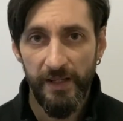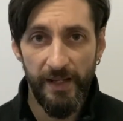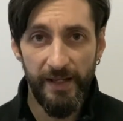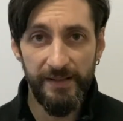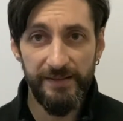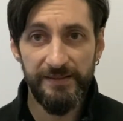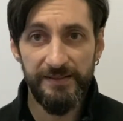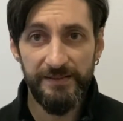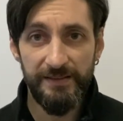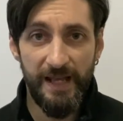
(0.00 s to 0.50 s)

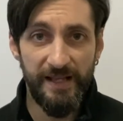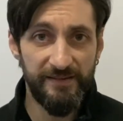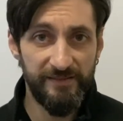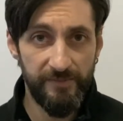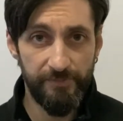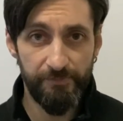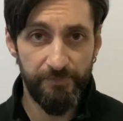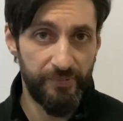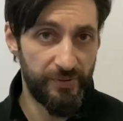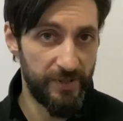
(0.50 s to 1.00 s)
And that's
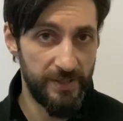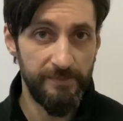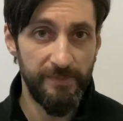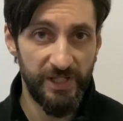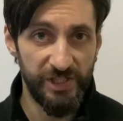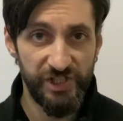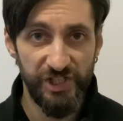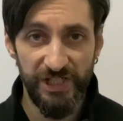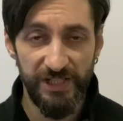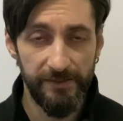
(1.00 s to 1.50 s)
pretty
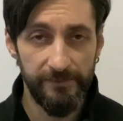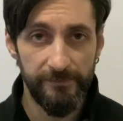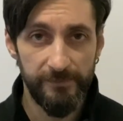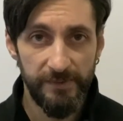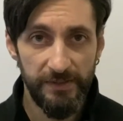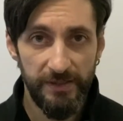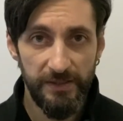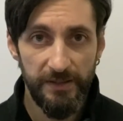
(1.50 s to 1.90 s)
much it.